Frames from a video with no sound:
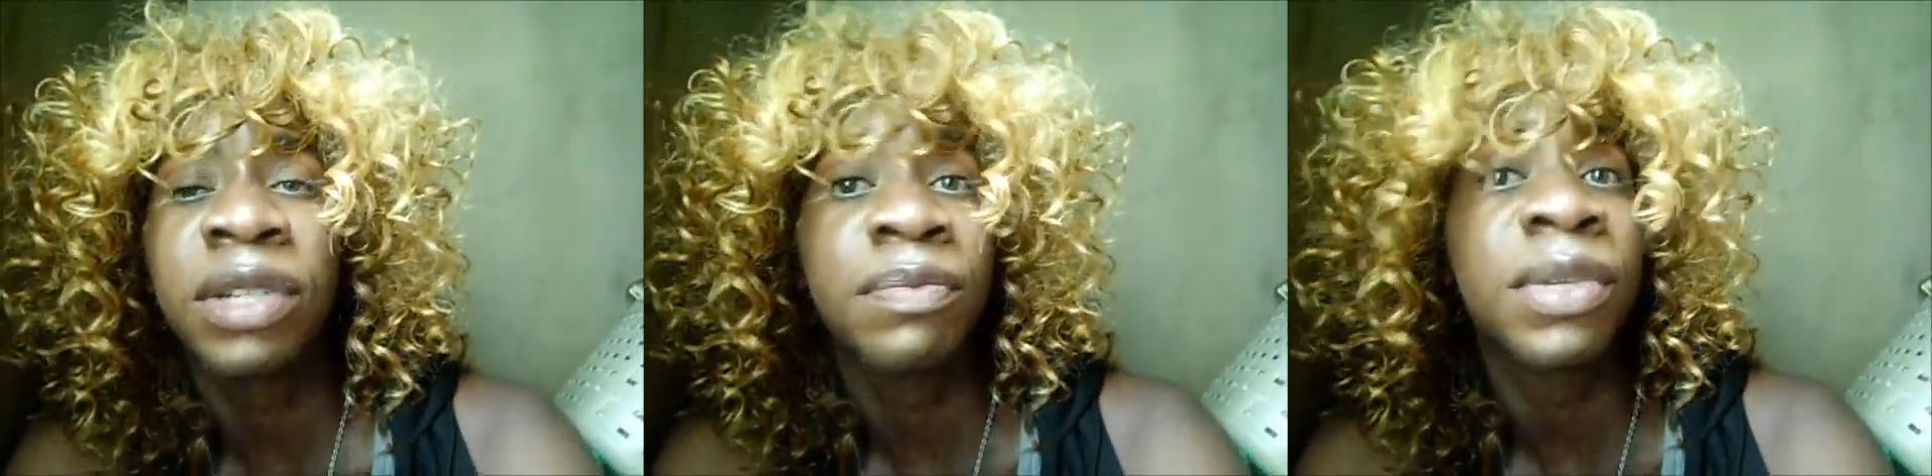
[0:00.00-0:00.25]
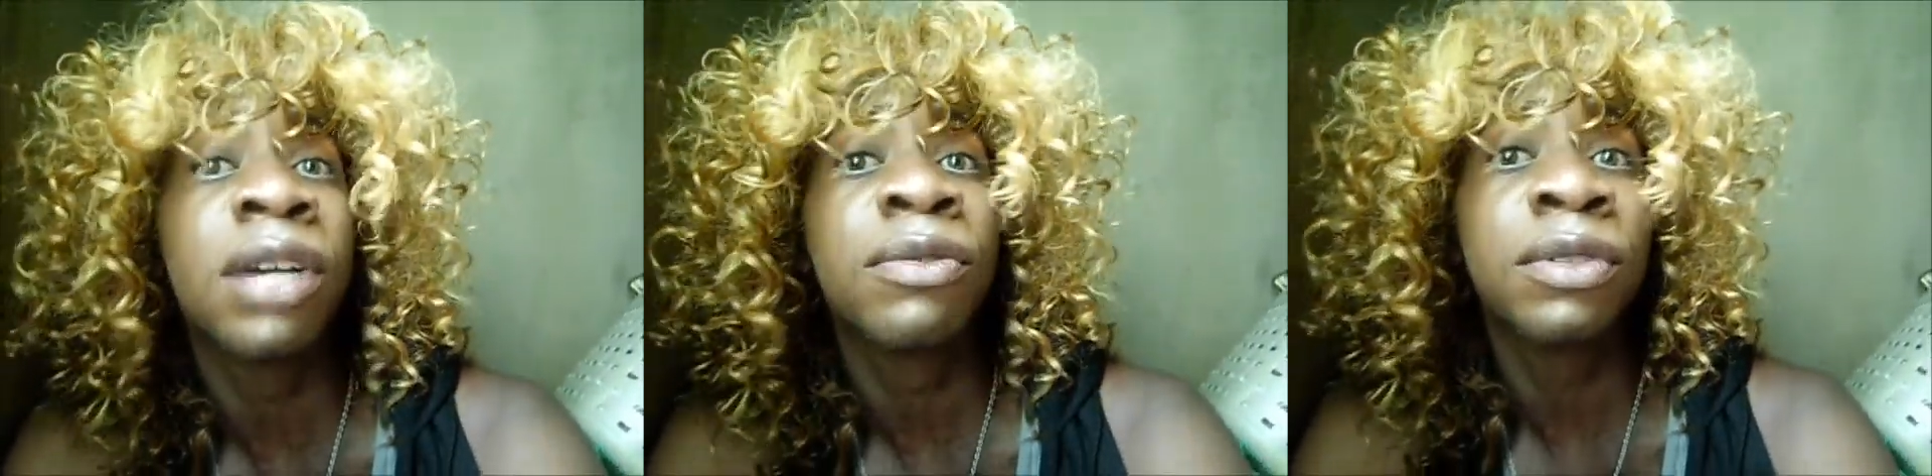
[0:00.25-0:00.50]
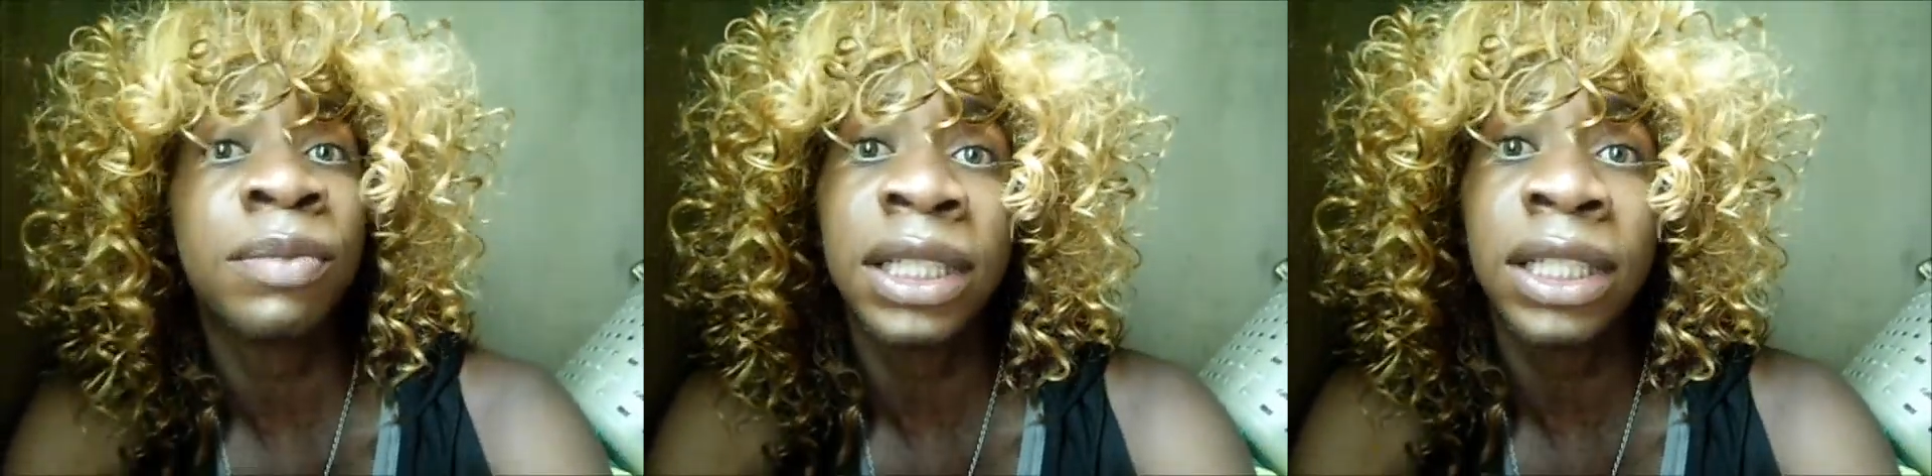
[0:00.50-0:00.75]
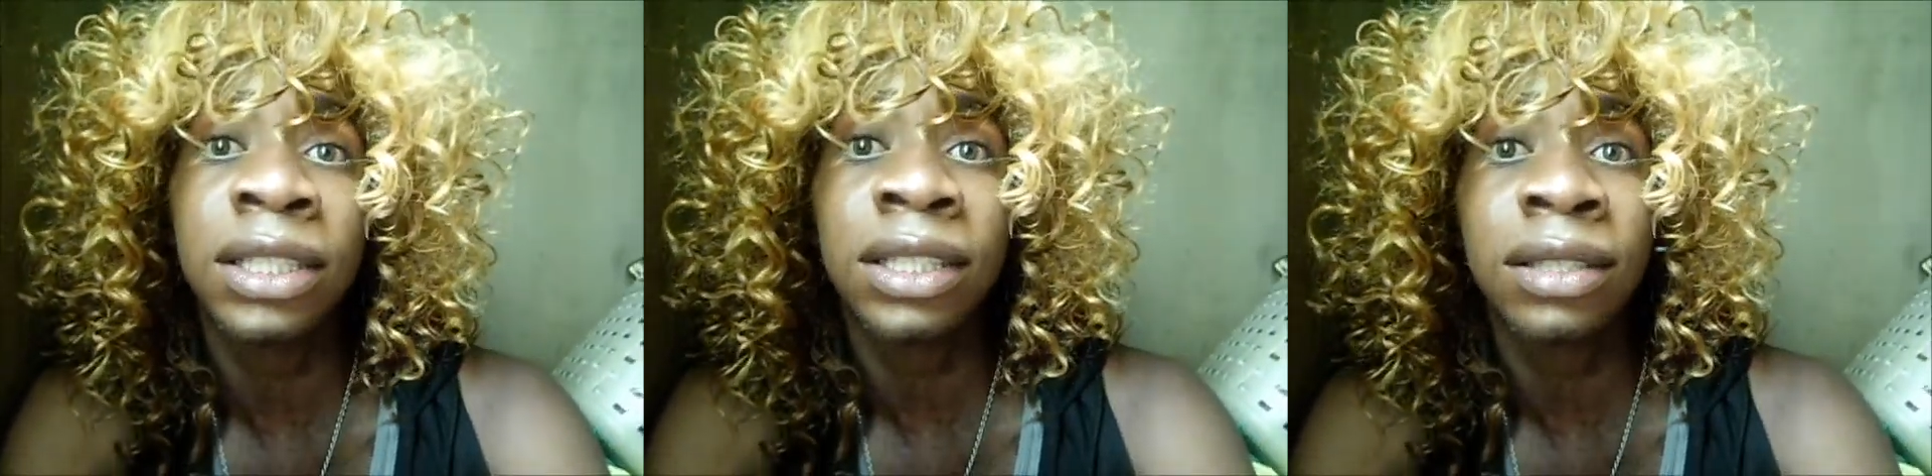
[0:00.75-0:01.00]
But I will be
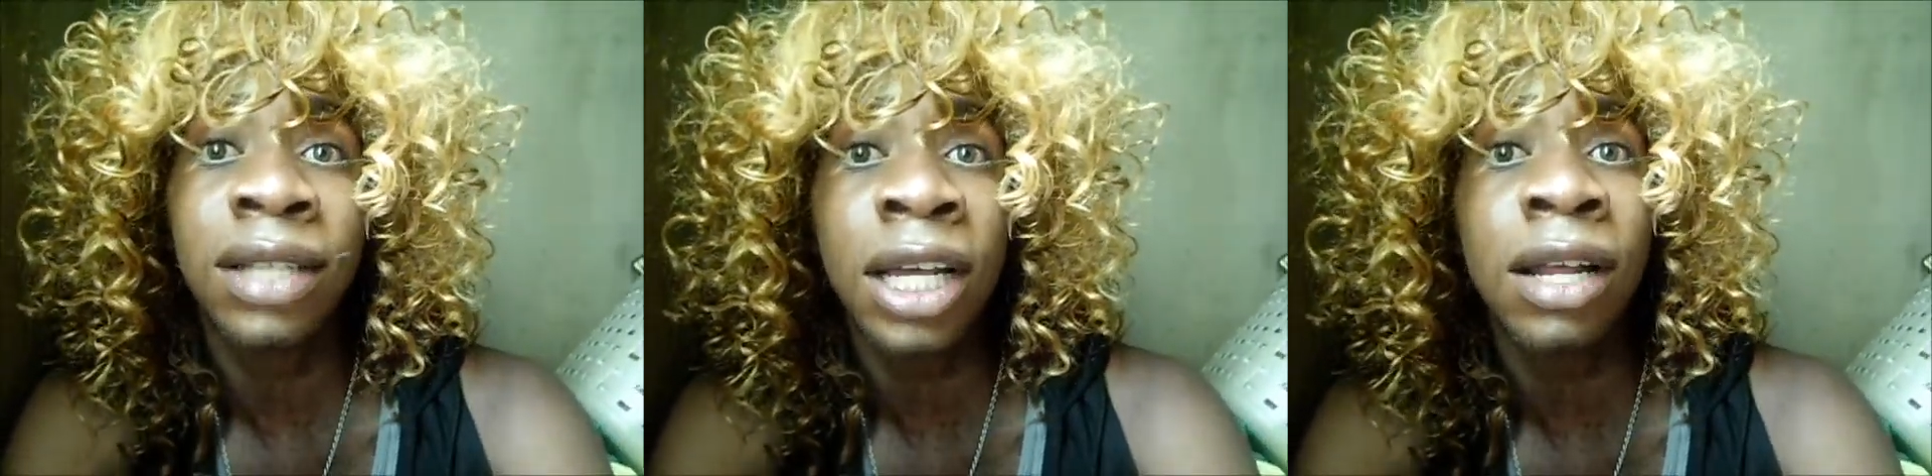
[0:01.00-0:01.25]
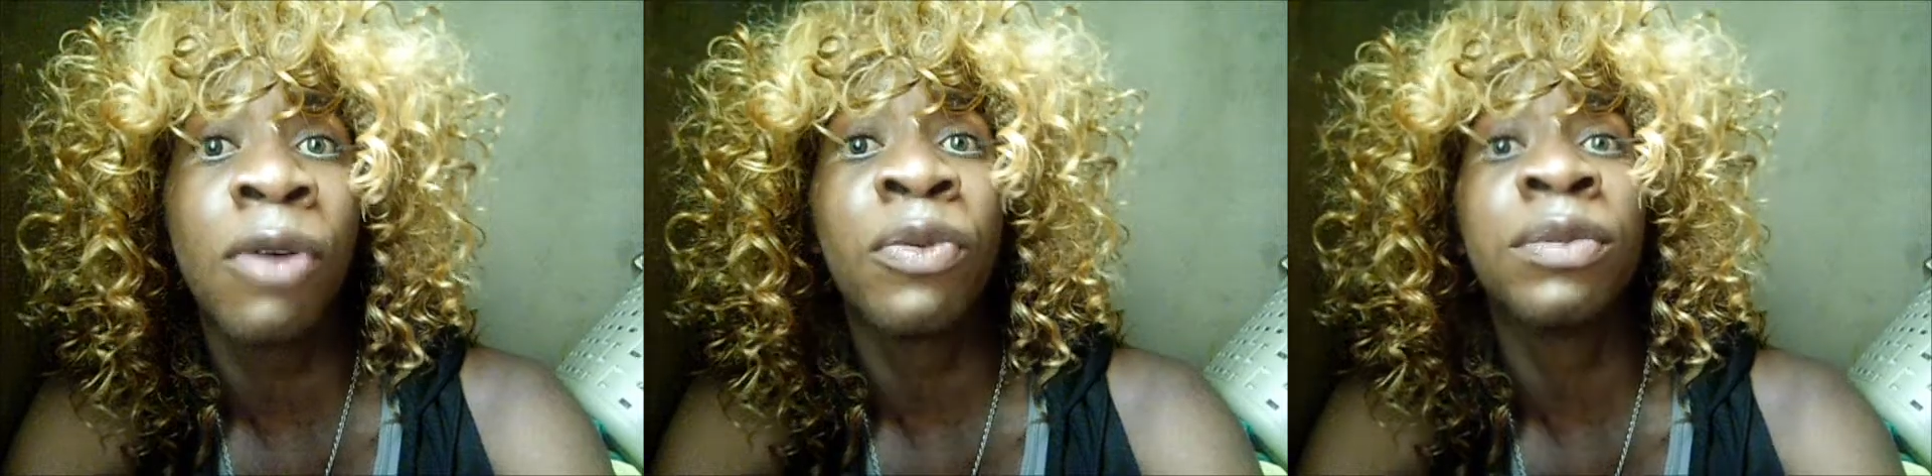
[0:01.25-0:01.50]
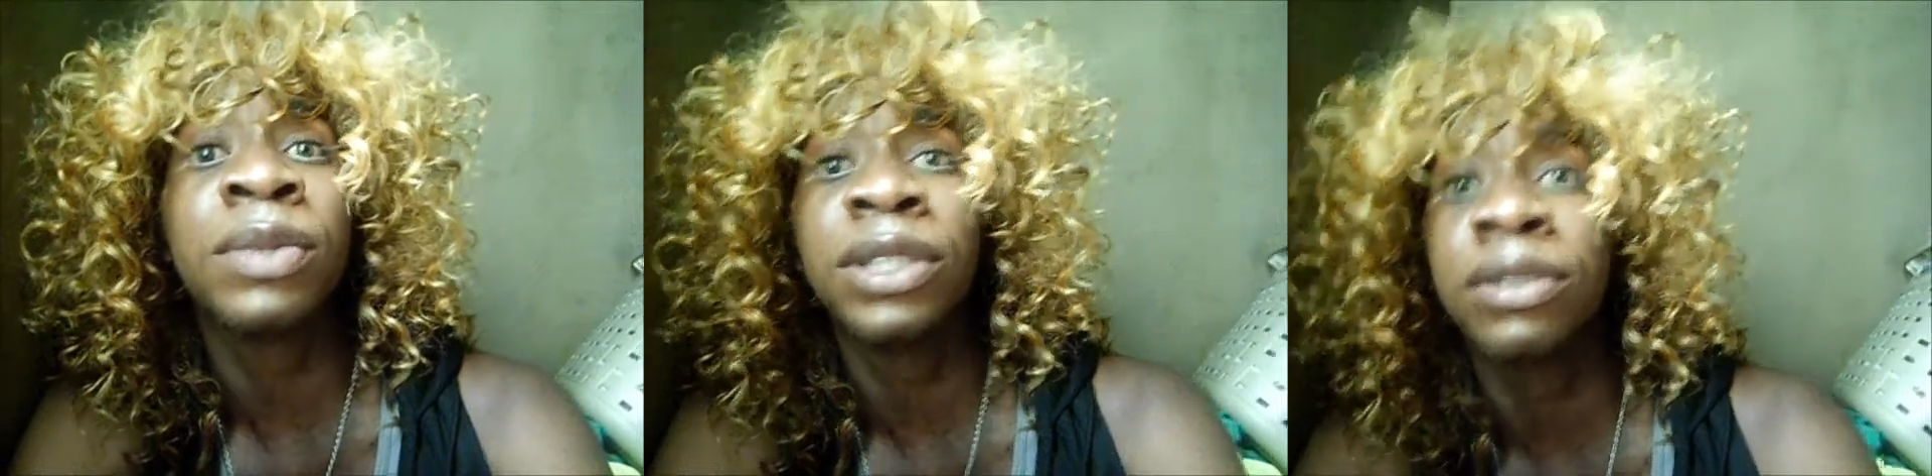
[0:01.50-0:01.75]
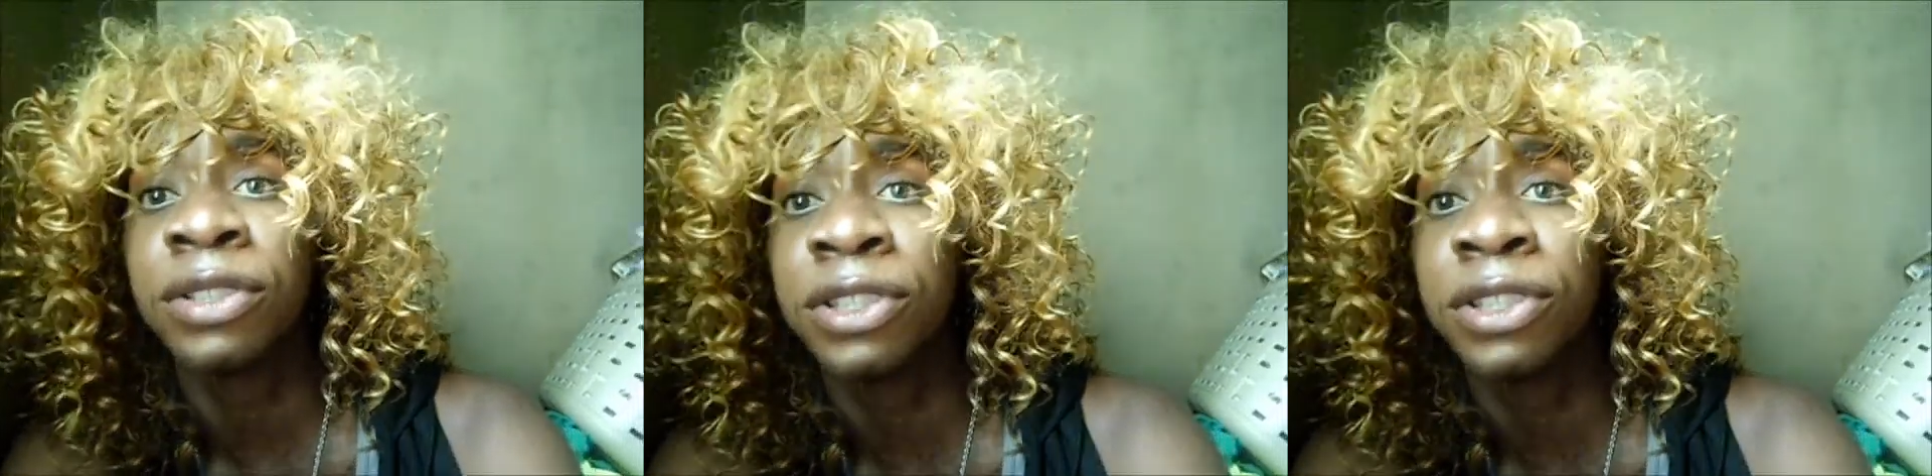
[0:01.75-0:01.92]
getting to that. I will be doing